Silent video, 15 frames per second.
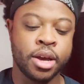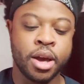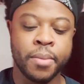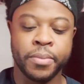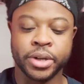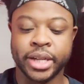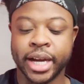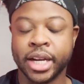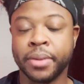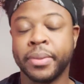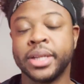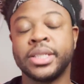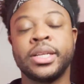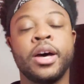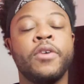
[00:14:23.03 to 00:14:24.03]
protecting
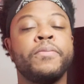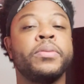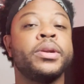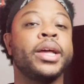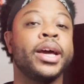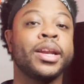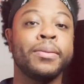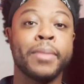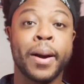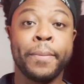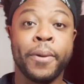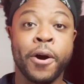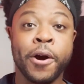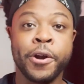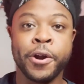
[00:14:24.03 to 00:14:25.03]
myself, protecting my
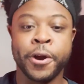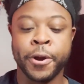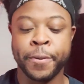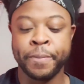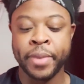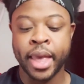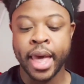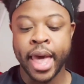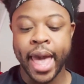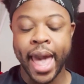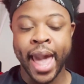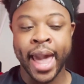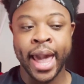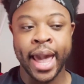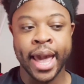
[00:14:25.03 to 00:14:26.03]
partner,
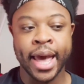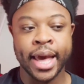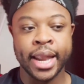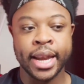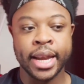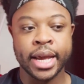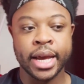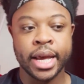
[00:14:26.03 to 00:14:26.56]
and